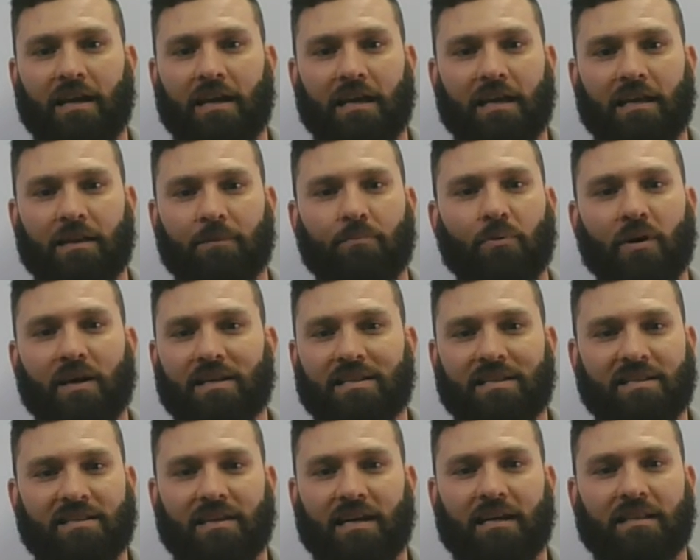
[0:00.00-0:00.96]
in
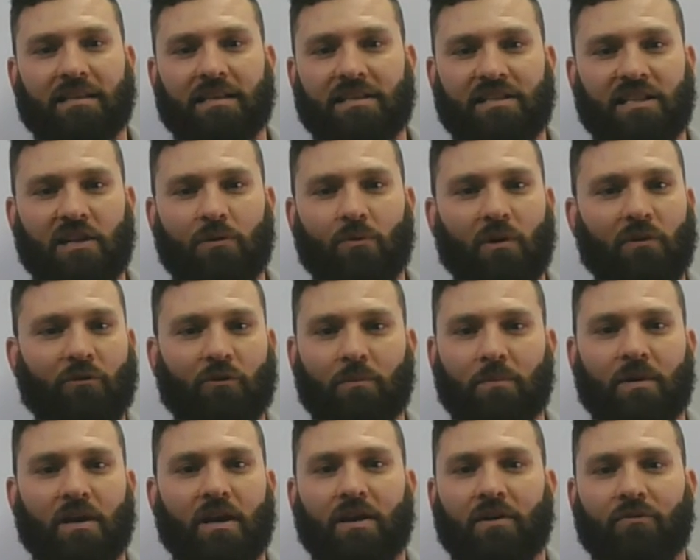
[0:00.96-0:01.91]
places like this anywhere
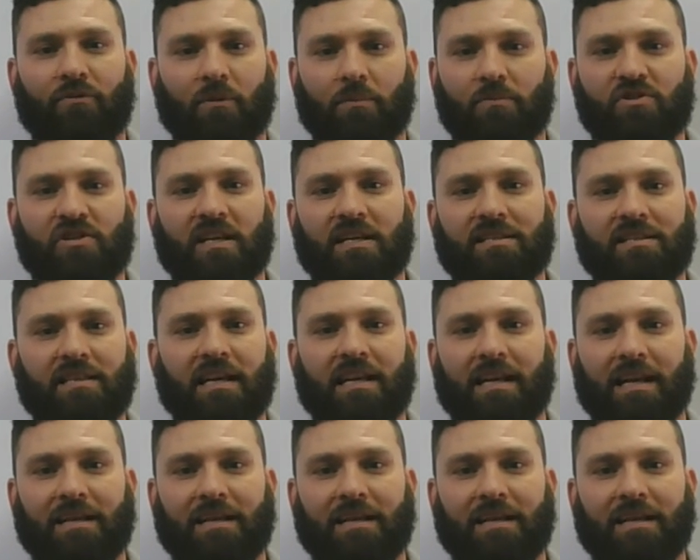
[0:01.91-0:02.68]
from 16,